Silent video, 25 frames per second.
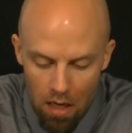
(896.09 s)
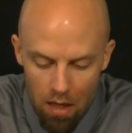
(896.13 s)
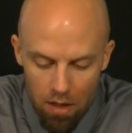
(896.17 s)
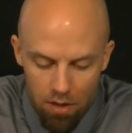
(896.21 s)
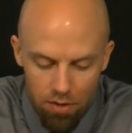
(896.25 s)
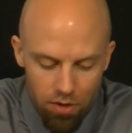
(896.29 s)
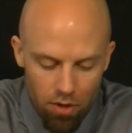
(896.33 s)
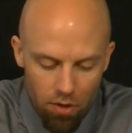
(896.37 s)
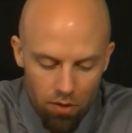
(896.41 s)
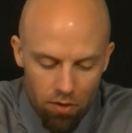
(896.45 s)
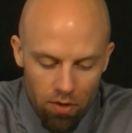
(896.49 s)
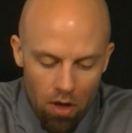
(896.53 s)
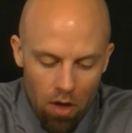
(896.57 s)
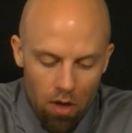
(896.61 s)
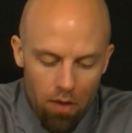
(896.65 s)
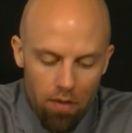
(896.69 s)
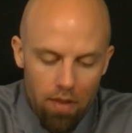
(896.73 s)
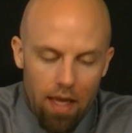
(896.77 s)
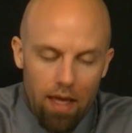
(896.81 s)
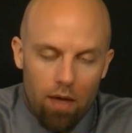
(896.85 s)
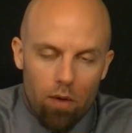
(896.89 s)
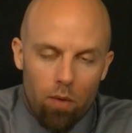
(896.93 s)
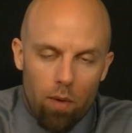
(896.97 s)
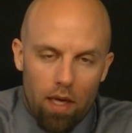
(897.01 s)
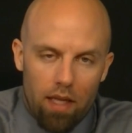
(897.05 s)
Soon, though,
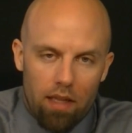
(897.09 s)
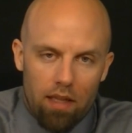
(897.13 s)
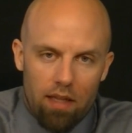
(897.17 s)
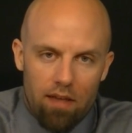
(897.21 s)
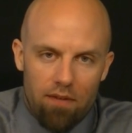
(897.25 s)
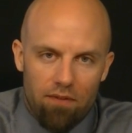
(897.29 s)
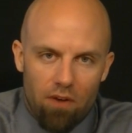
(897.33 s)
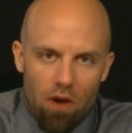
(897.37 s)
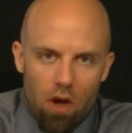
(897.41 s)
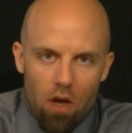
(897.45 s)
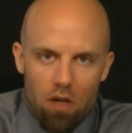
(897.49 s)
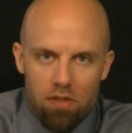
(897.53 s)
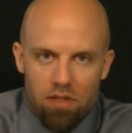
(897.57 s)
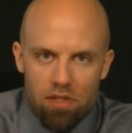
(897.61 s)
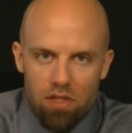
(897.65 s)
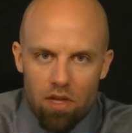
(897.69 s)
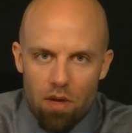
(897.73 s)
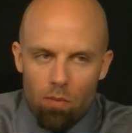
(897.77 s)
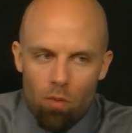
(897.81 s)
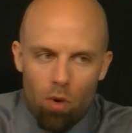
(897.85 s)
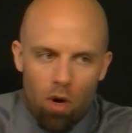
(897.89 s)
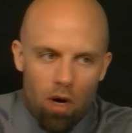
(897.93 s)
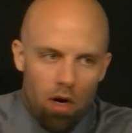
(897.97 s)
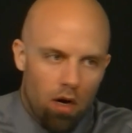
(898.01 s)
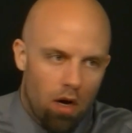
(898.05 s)
they quickly fall
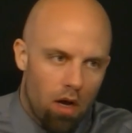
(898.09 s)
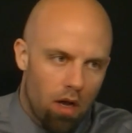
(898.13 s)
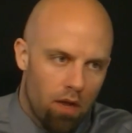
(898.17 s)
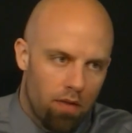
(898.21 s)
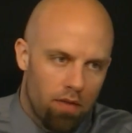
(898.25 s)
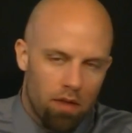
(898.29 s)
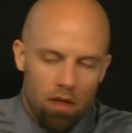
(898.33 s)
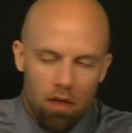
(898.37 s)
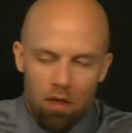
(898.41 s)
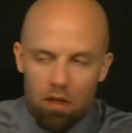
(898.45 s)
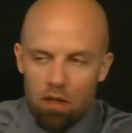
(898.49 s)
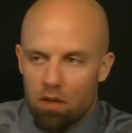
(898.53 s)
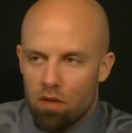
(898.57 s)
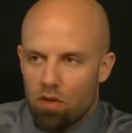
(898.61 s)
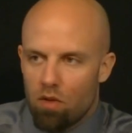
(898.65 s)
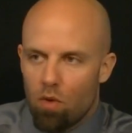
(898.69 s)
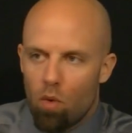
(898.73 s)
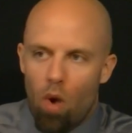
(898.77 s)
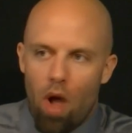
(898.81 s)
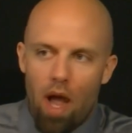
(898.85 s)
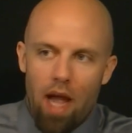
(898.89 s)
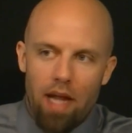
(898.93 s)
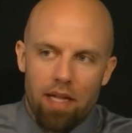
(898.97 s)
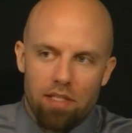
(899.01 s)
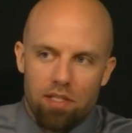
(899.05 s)
somewhere on the
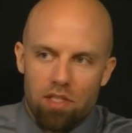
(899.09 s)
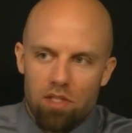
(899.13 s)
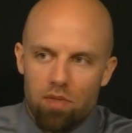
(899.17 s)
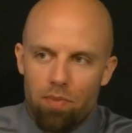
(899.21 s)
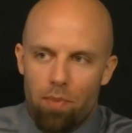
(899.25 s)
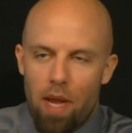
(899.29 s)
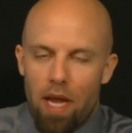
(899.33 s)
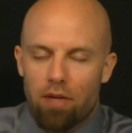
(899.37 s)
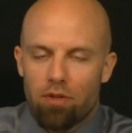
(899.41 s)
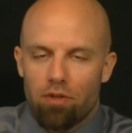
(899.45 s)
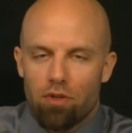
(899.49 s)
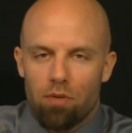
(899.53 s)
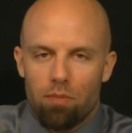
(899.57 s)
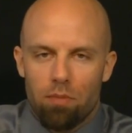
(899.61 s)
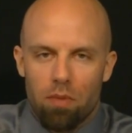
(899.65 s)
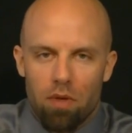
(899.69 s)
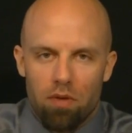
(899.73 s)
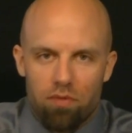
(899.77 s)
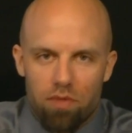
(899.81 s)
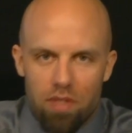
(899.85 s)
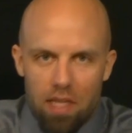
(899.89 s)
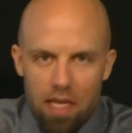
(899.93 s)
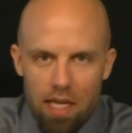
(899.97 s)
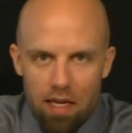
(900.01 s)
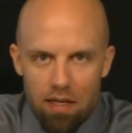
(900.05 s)
wide spectrum
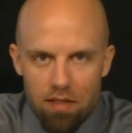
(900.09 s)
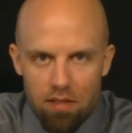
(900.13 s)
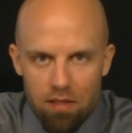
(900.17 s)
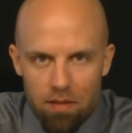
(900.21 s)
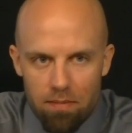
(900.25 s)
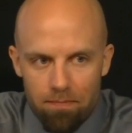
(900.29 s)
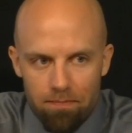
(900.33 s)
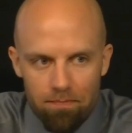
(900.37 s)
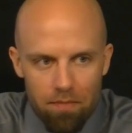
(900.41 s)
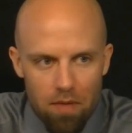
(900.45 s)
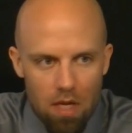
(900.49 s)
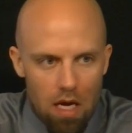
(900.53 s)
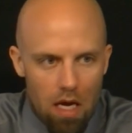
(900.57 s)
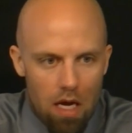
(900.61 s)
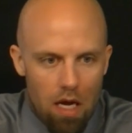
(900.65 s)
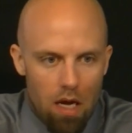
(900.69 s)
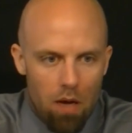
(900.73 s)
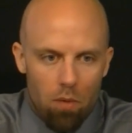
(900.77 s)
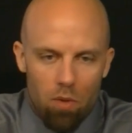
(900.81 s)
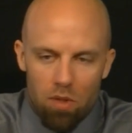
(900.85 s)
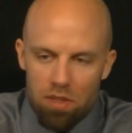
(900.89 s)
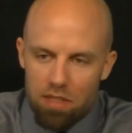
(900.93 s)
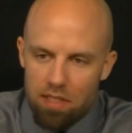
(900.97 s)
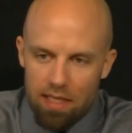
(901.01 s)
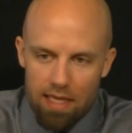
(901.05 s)
of deism.
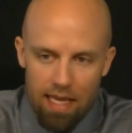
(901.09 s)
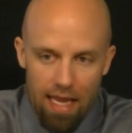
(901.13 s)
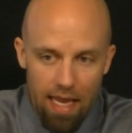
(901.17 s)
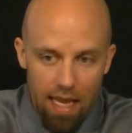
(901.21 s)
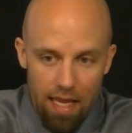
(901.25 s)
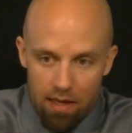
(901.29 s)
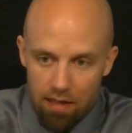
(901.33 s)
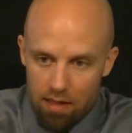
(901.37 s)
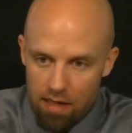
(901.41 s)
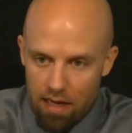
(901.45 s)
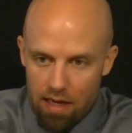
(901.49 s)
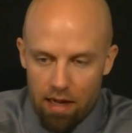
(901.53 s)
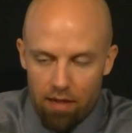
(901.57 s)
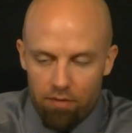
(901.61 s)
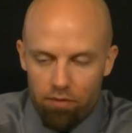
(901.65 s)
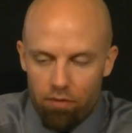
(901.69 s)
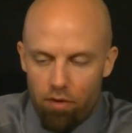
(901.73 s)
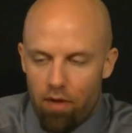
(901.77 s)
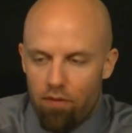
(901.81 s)
Once again, and I've